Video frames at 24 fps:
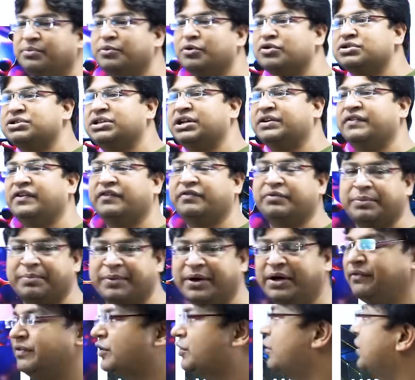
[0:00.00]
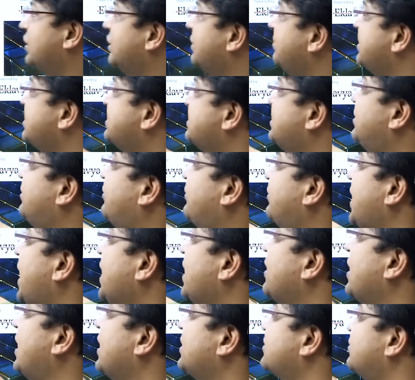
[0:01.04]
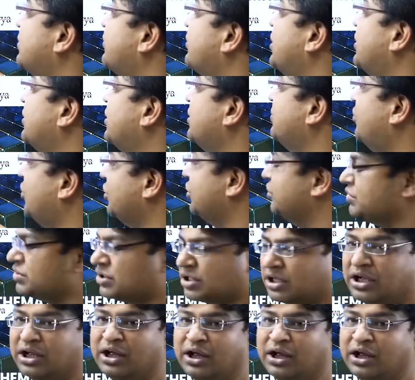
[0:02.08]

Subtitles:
books that we have prepared. We call them as the Rank Accelerator modules.